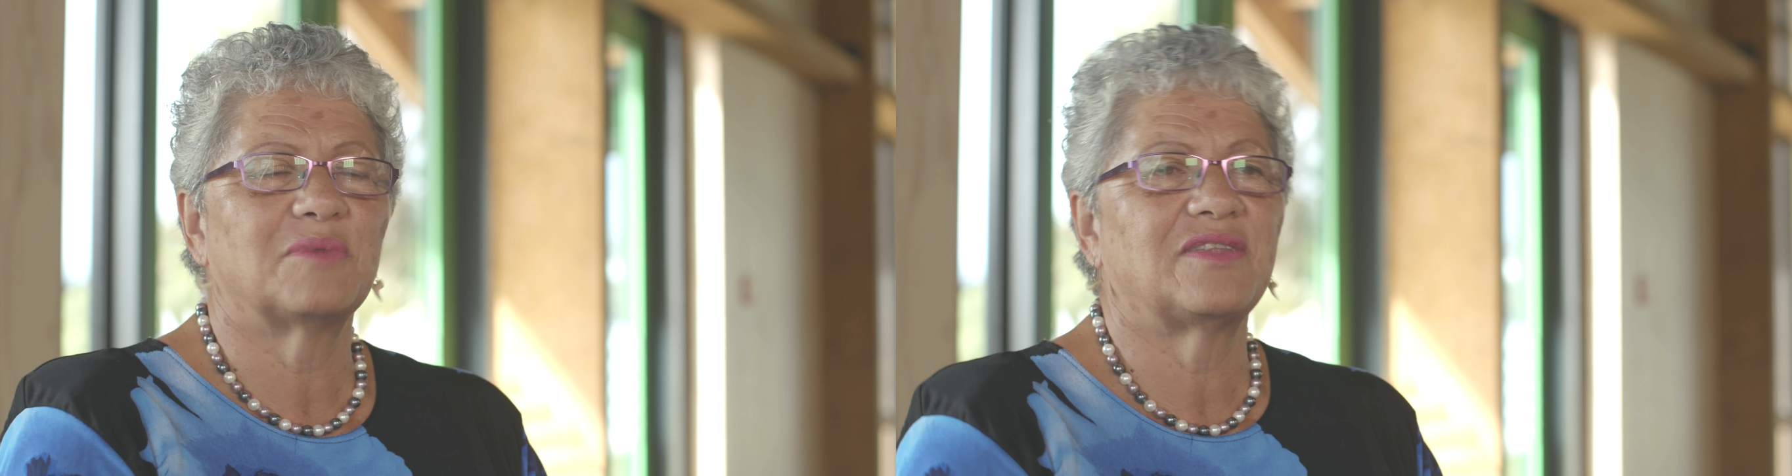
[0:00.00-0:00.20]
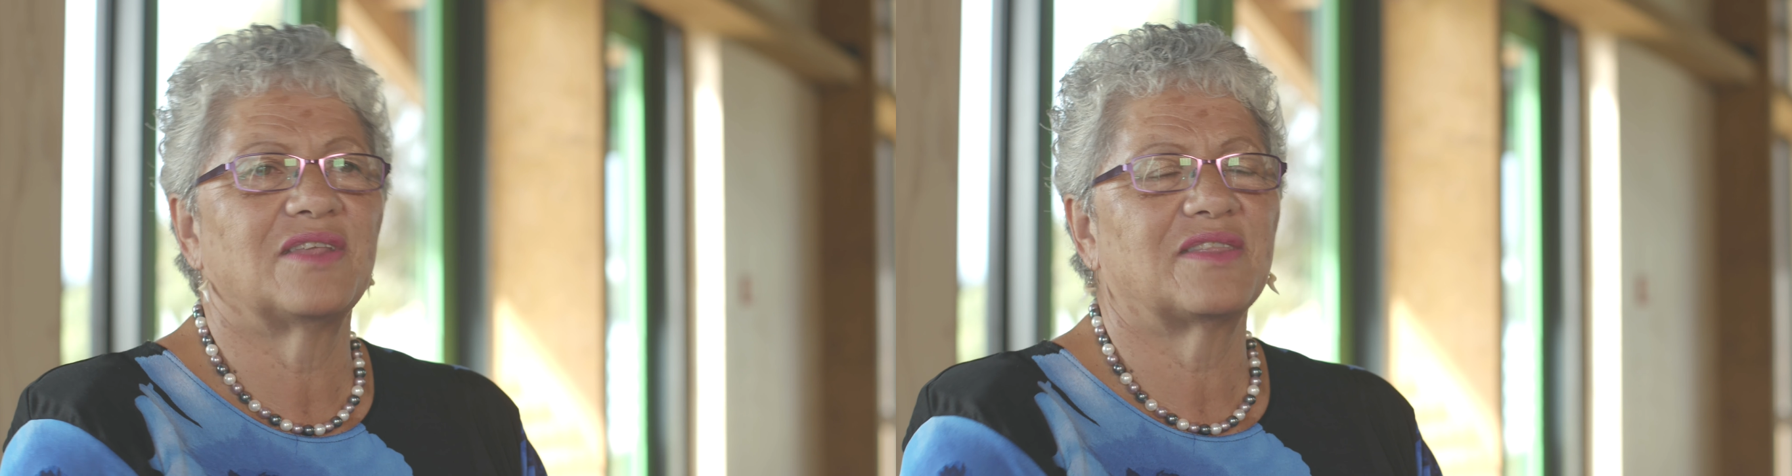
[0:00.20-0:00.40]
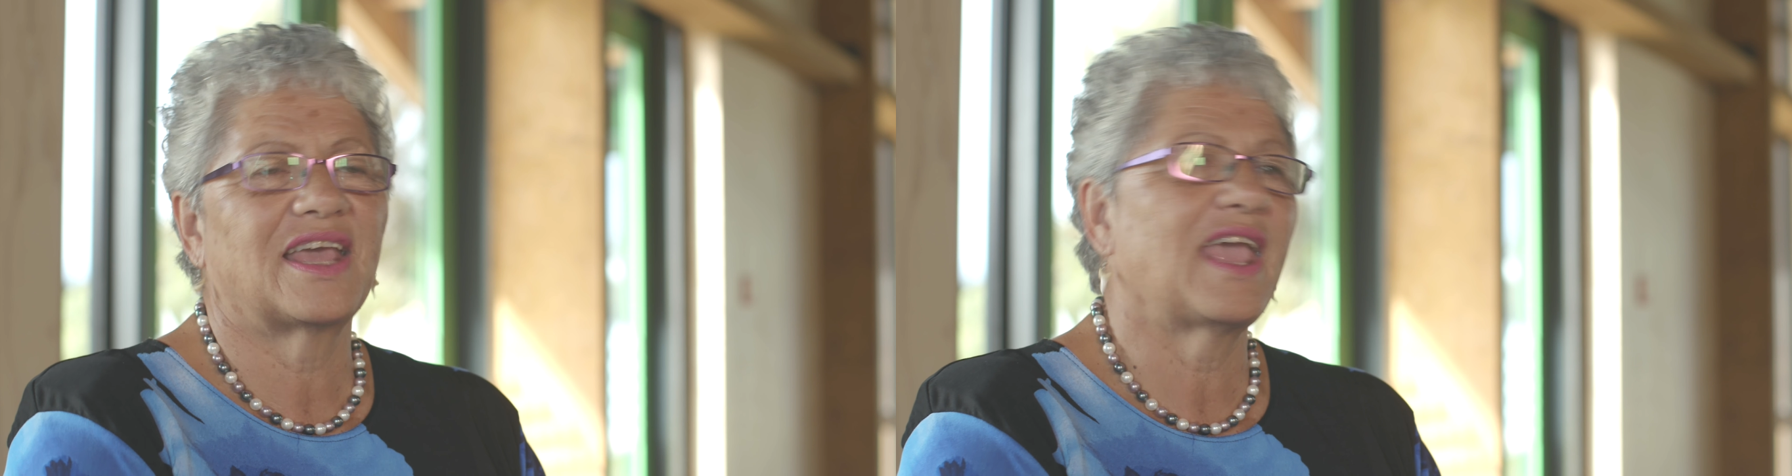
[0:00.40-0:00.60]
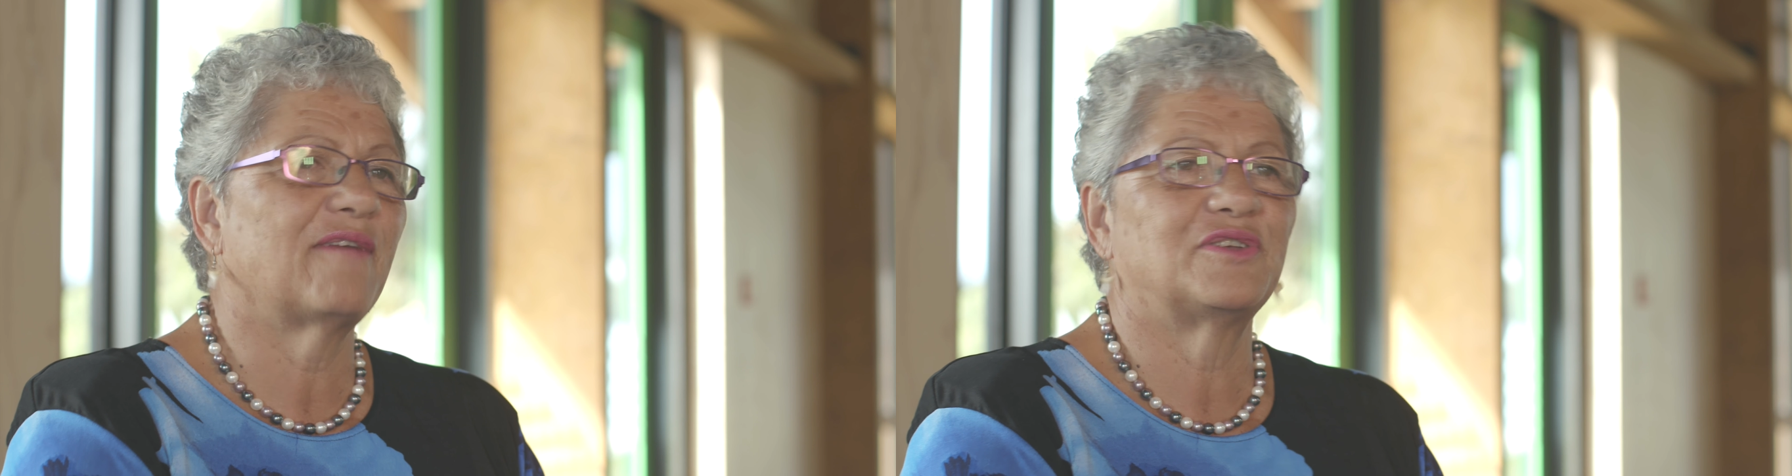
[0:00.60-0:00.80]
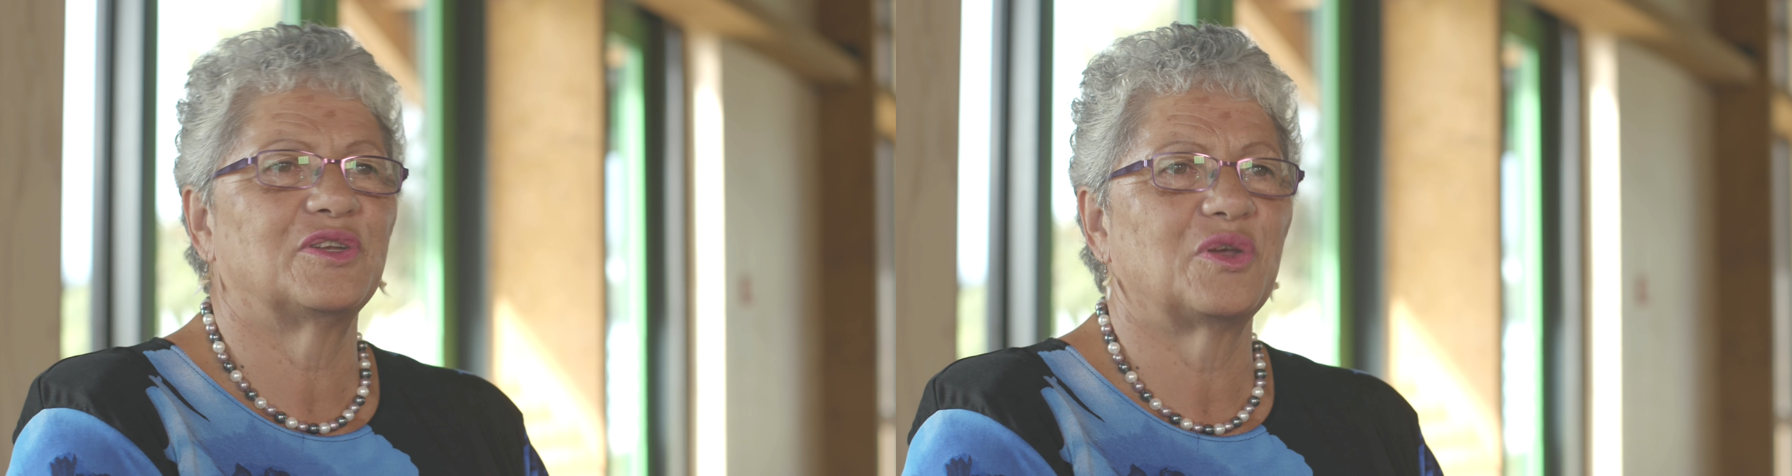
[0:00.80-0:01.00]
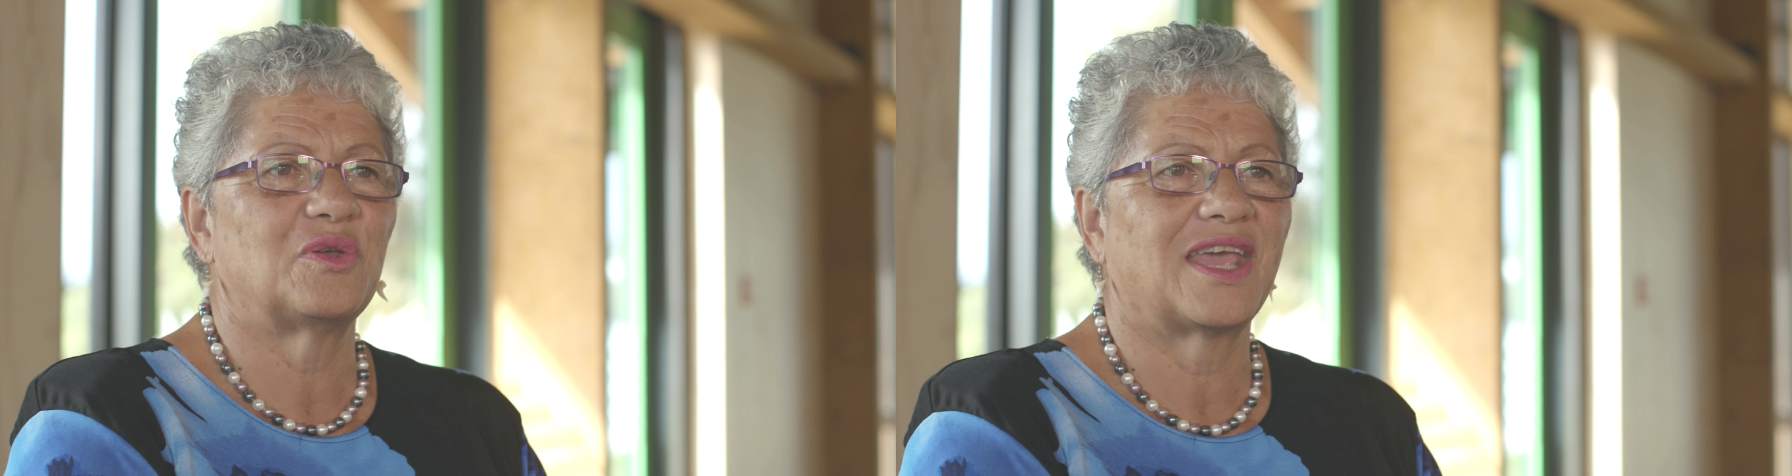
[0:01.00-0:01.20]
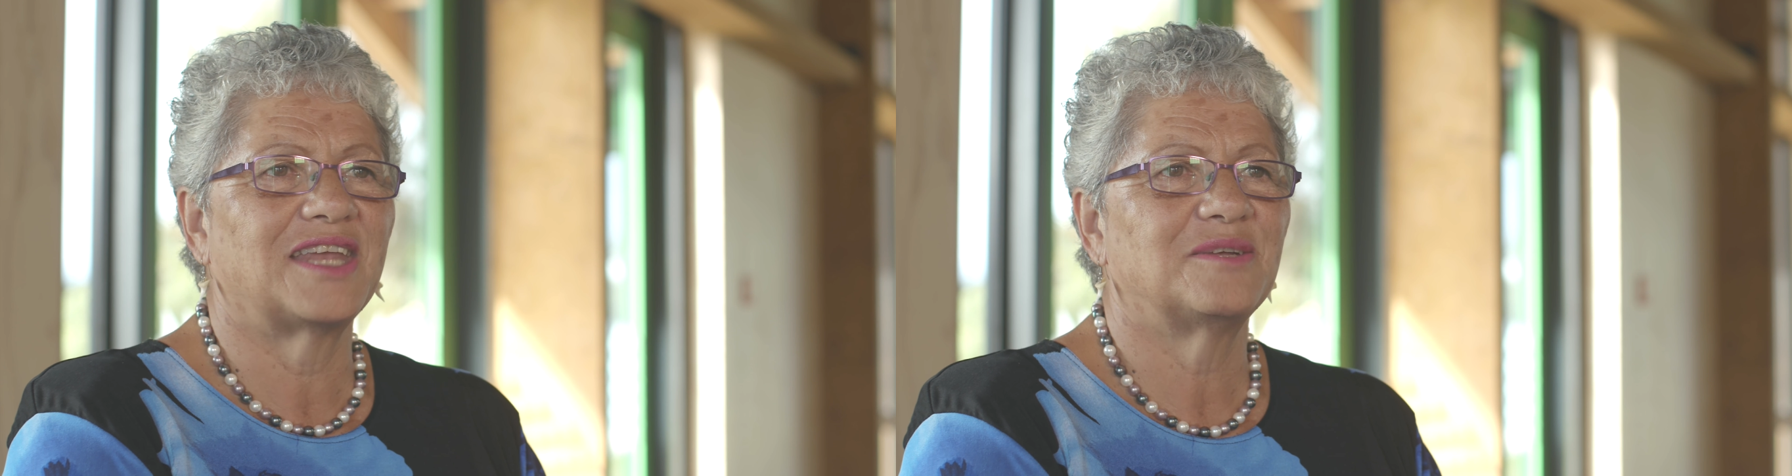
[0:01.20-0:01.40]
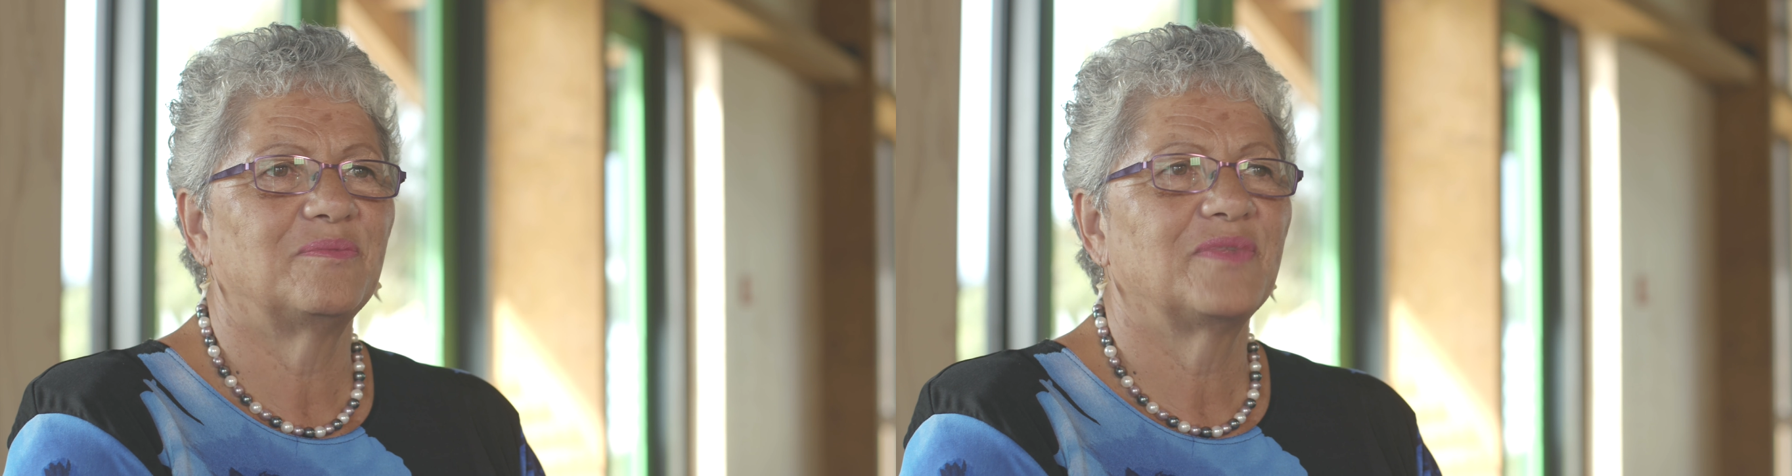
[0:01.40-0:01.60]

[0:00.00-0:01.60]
mean that they have to do that.